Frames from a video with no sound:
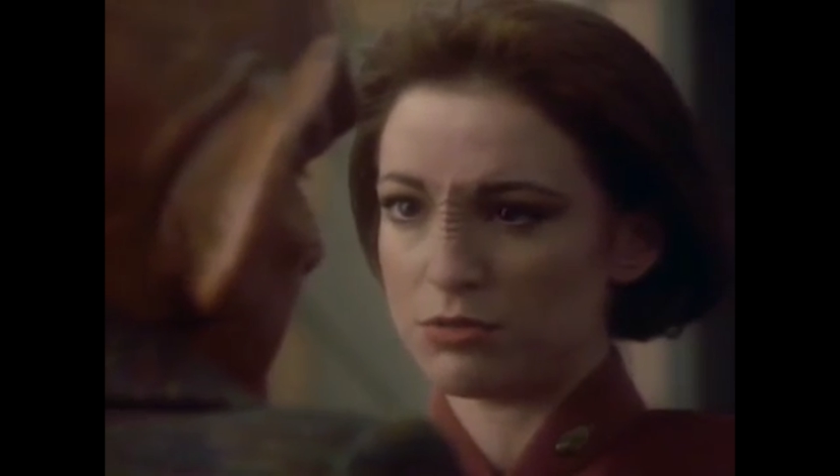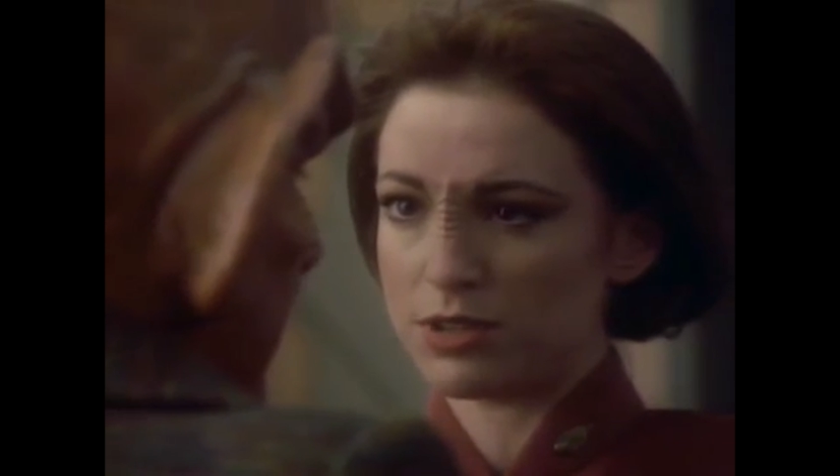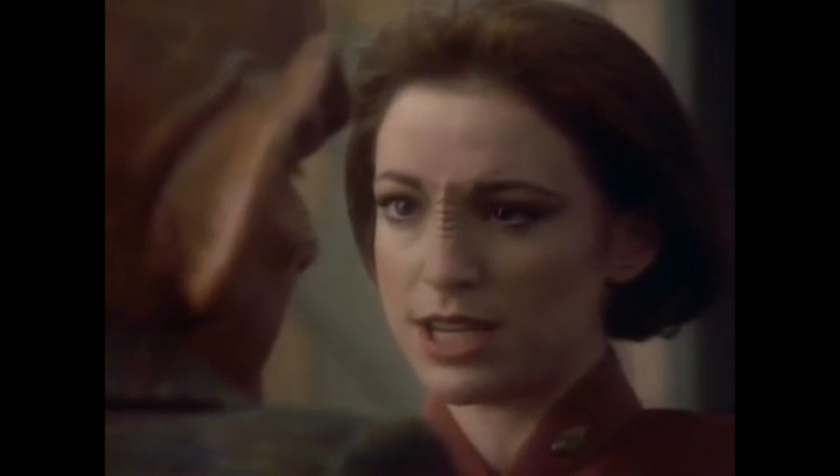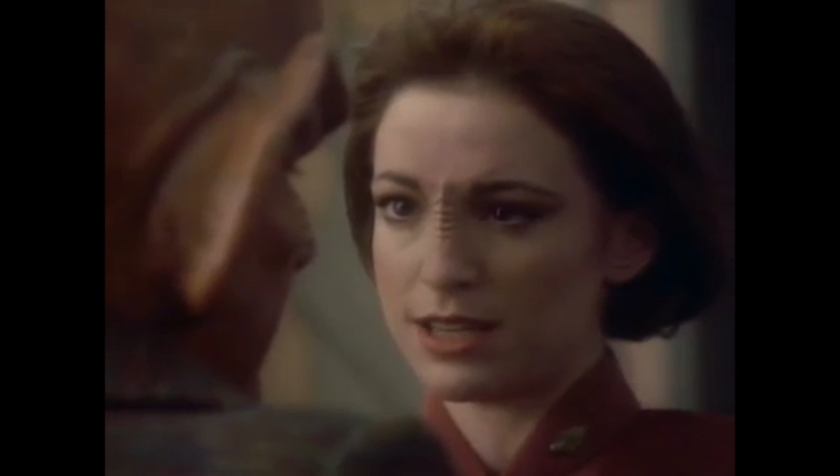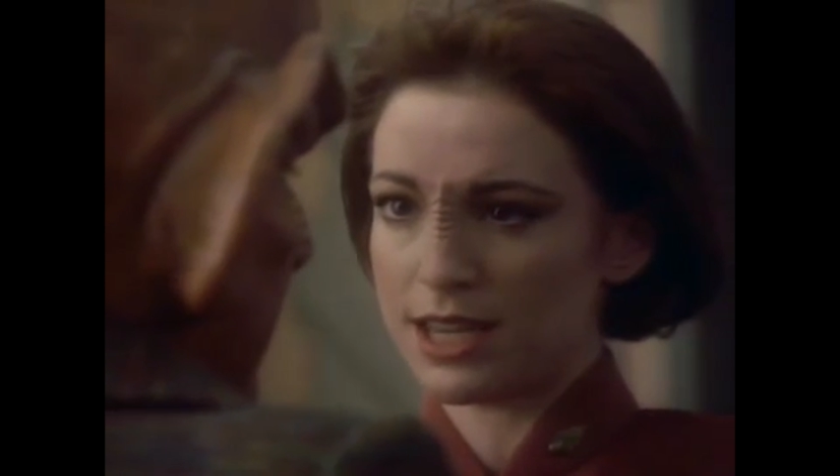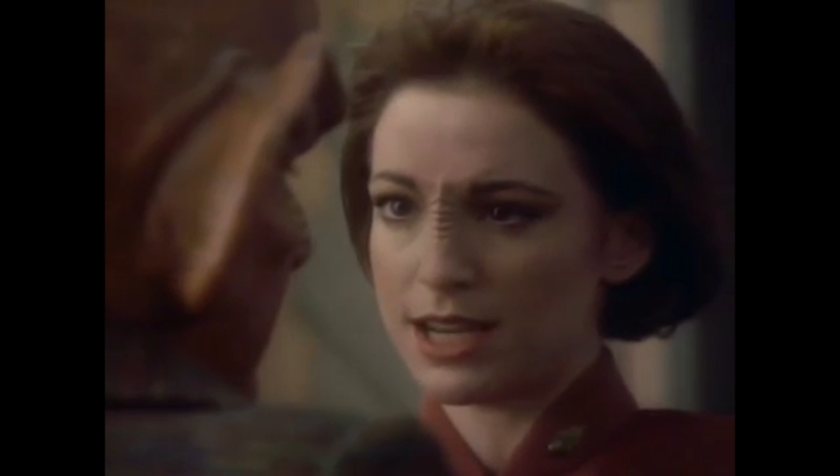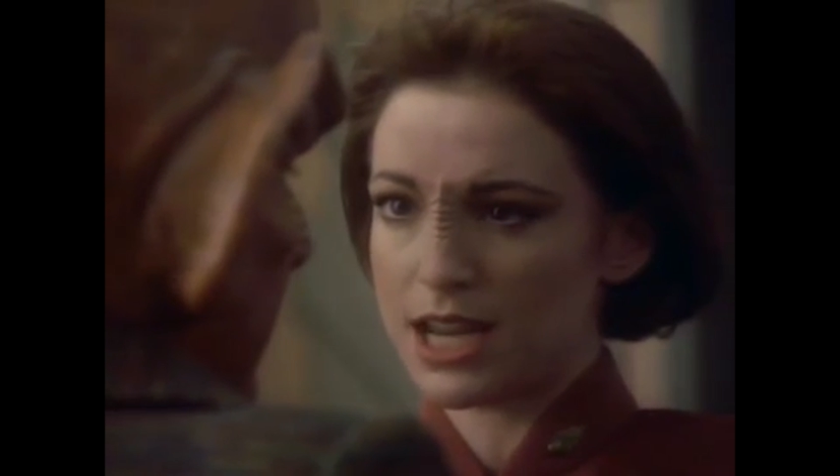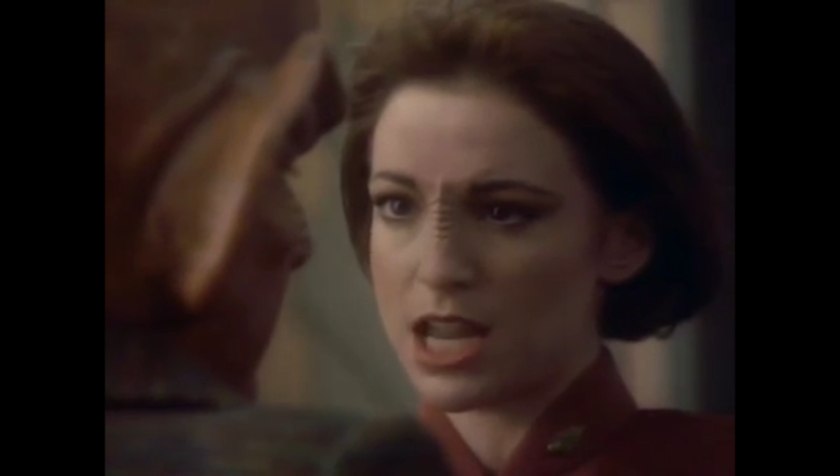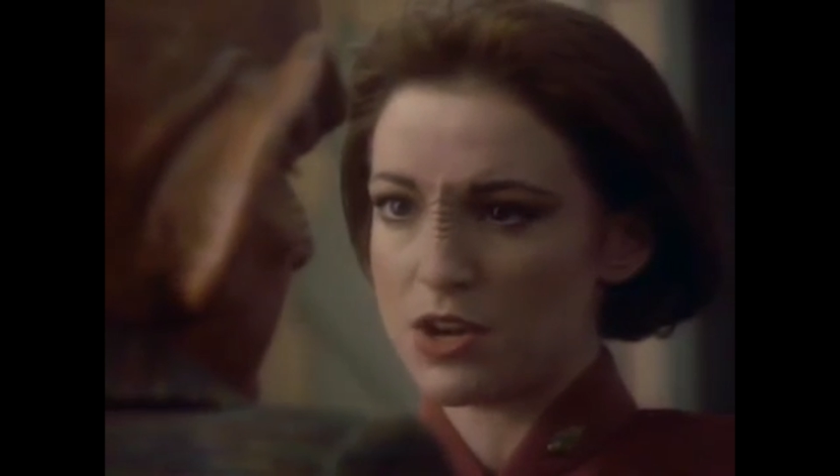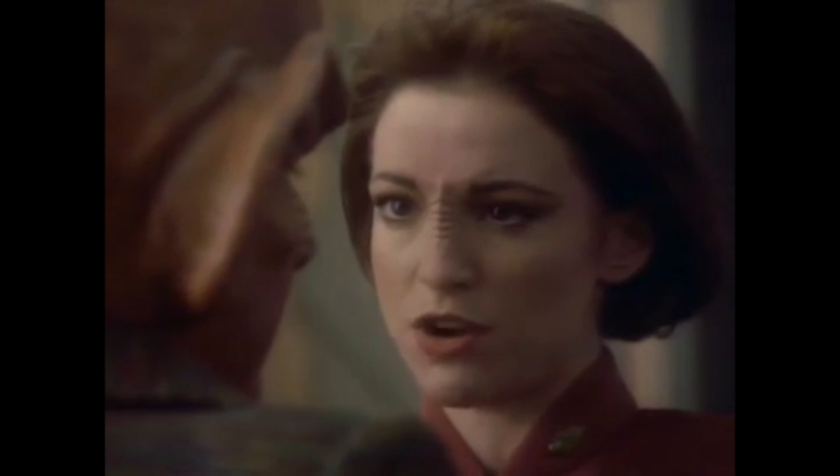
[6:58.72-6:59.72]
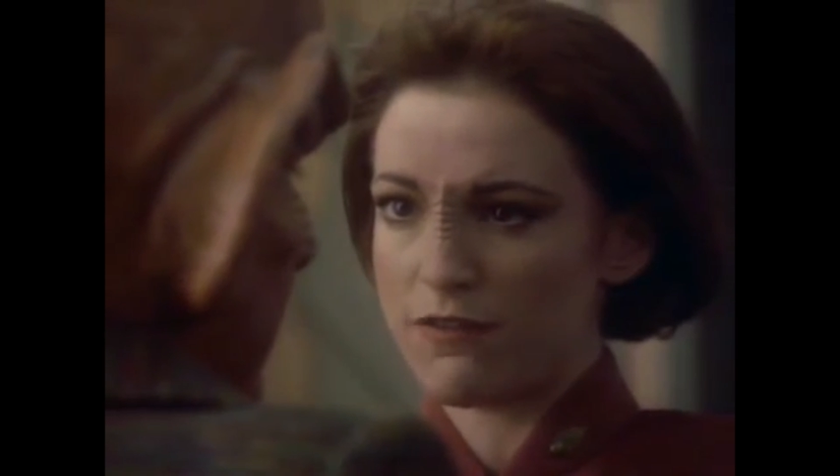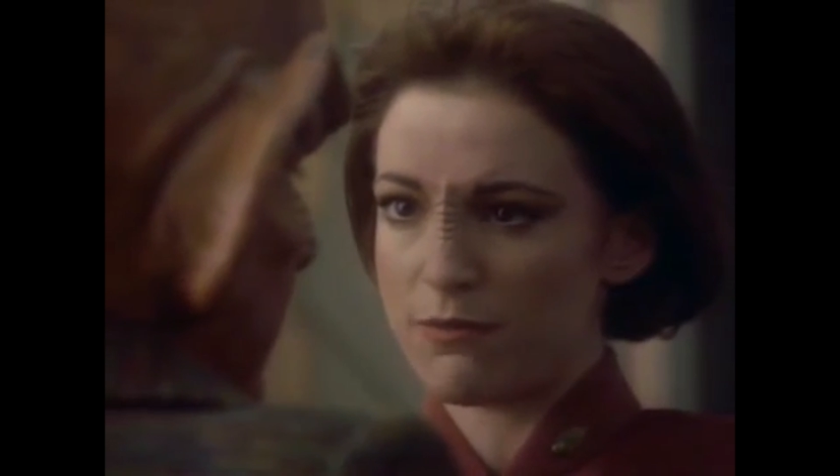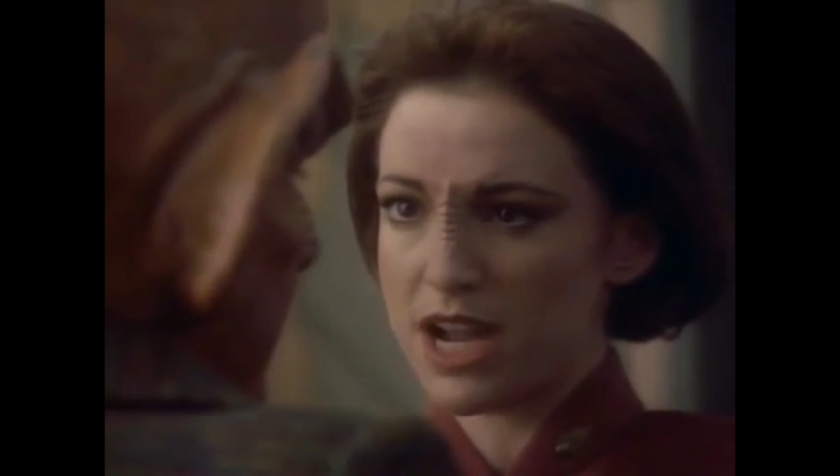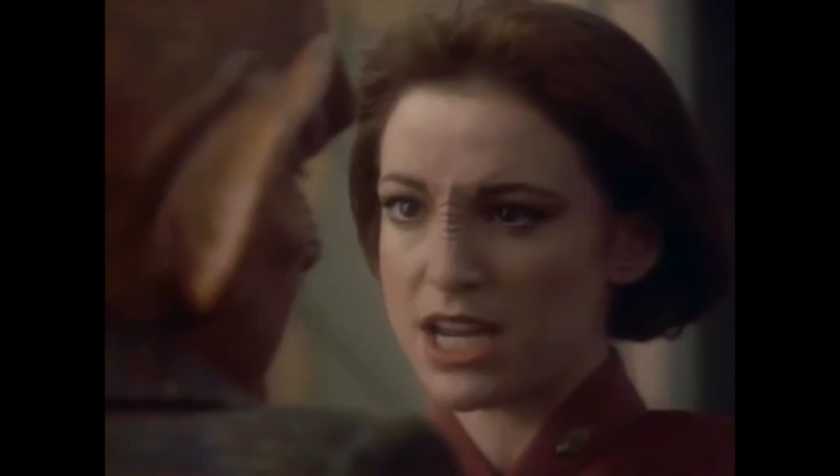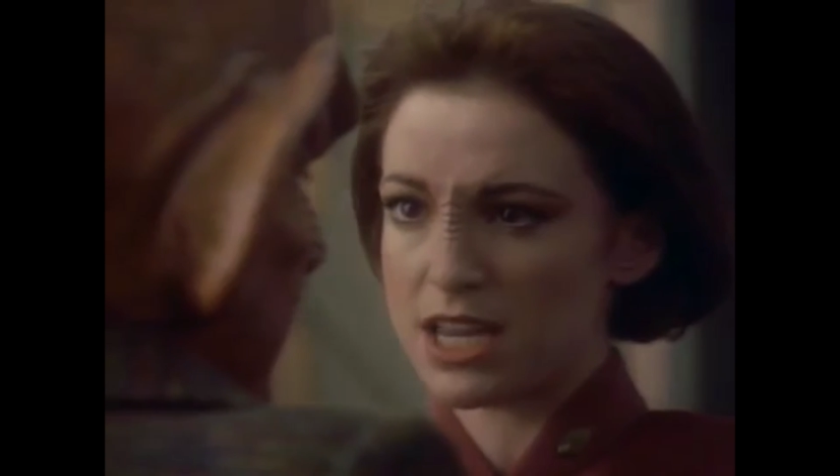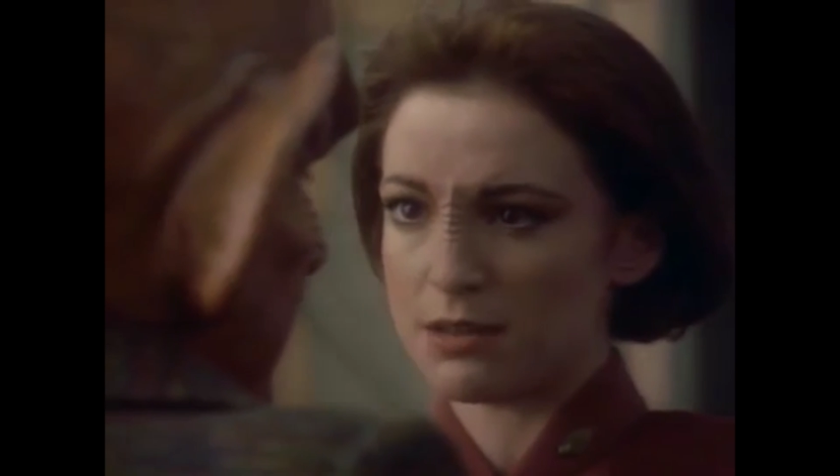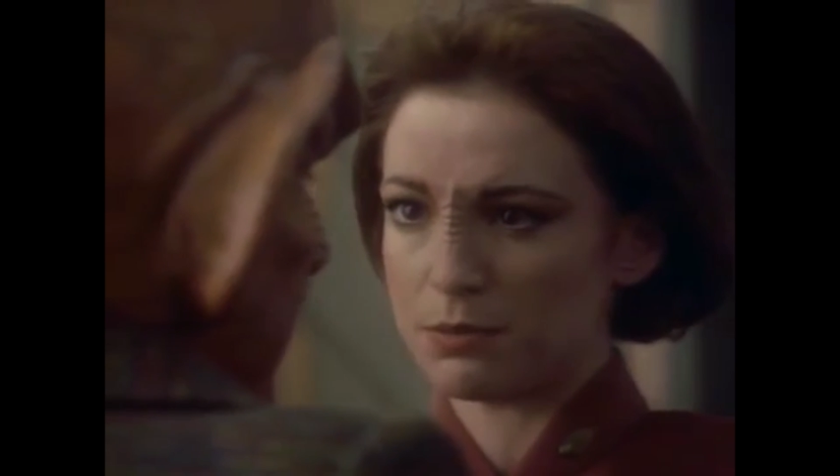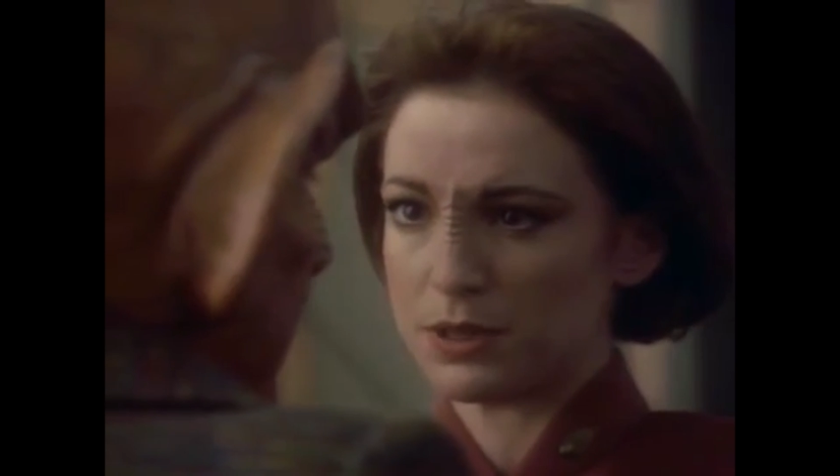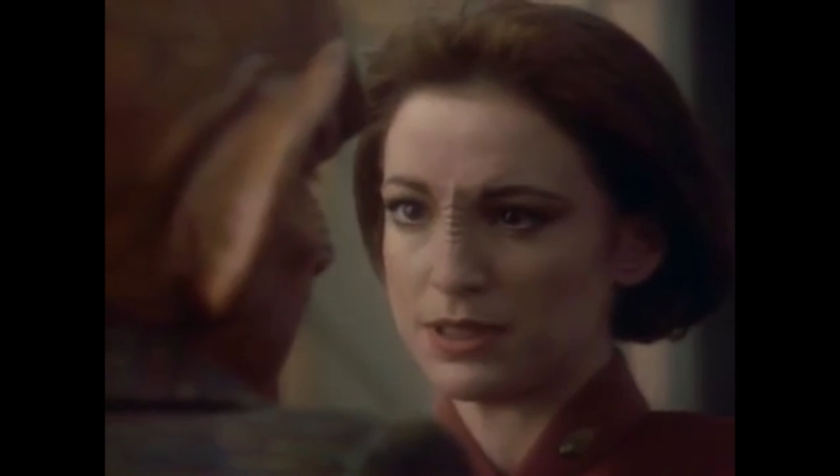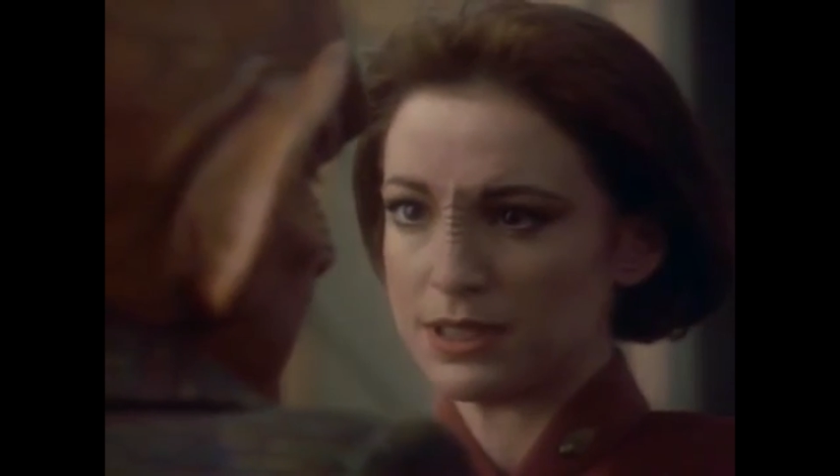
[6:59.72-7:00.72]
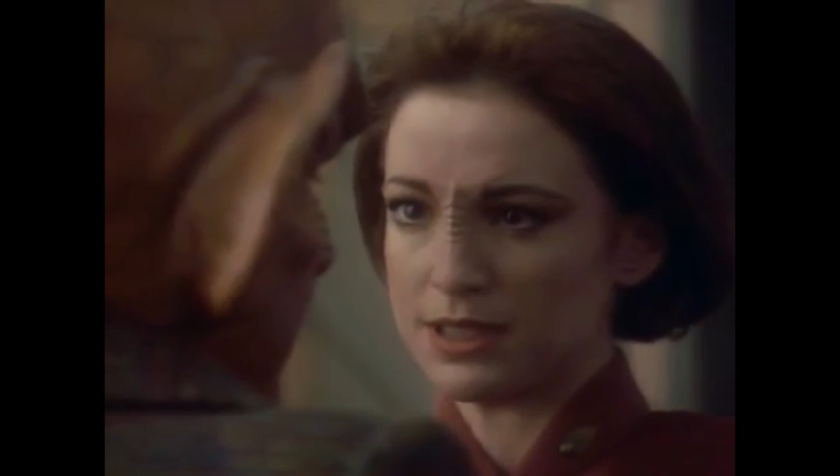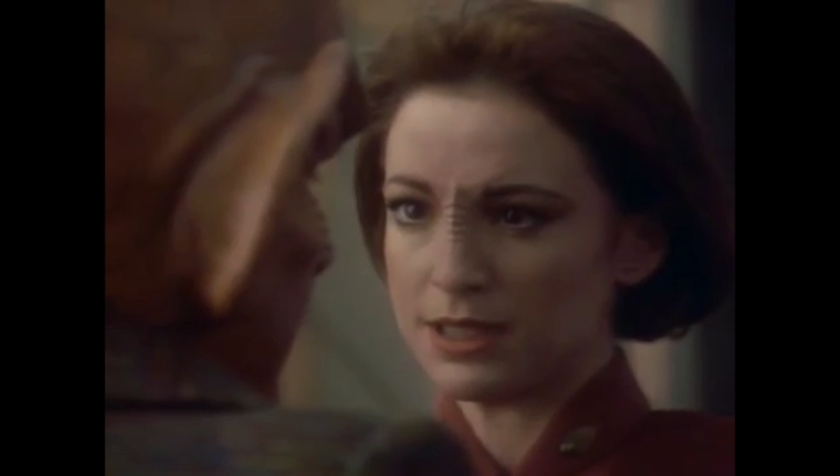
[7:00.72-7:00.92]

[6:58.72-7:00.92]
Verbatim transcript: you don't take that hand off my hip,